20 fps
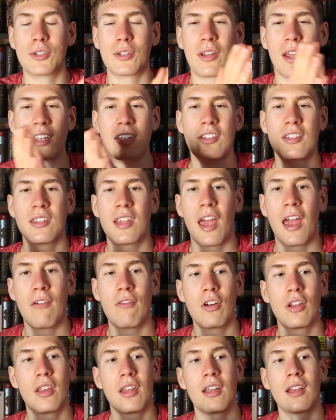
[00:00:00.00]
So like just
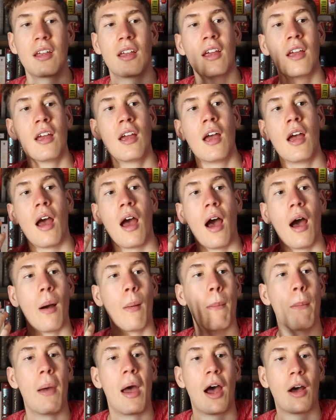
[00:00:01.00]
everything
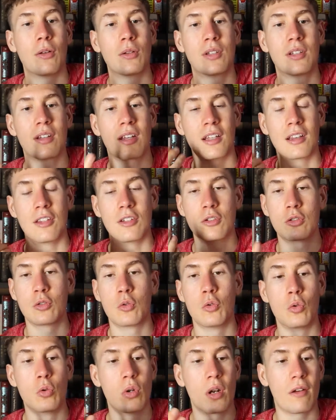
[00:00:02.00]
about like the
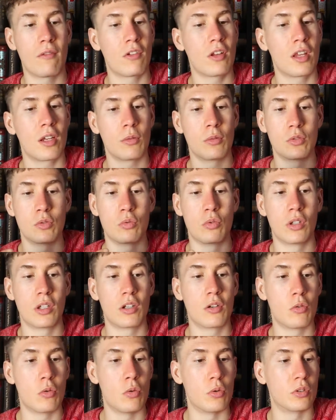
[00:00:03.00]
school and everything was really
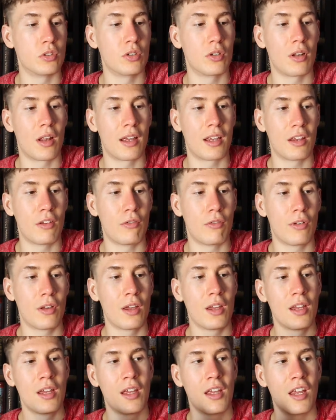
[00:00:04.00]
cool. So like if
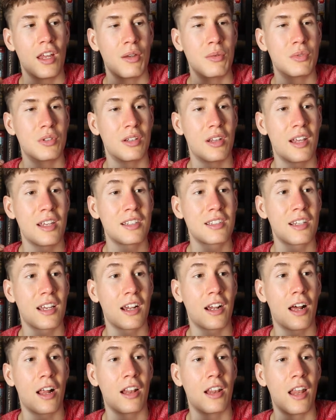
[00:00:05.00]
it was less
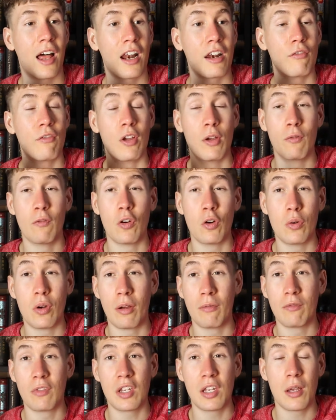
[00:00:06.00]
like a lot of info
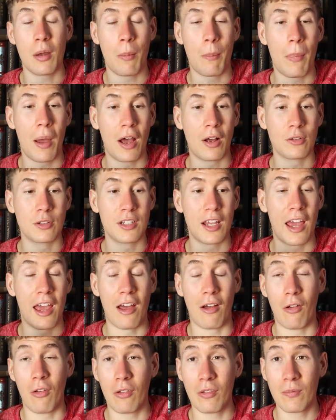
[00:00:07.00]
dumpy about
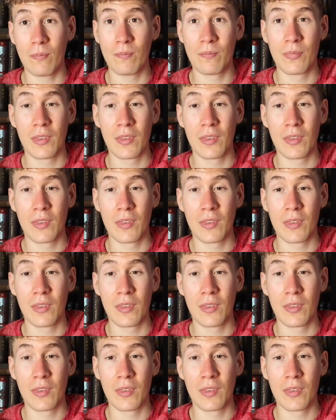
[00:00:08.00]
Elle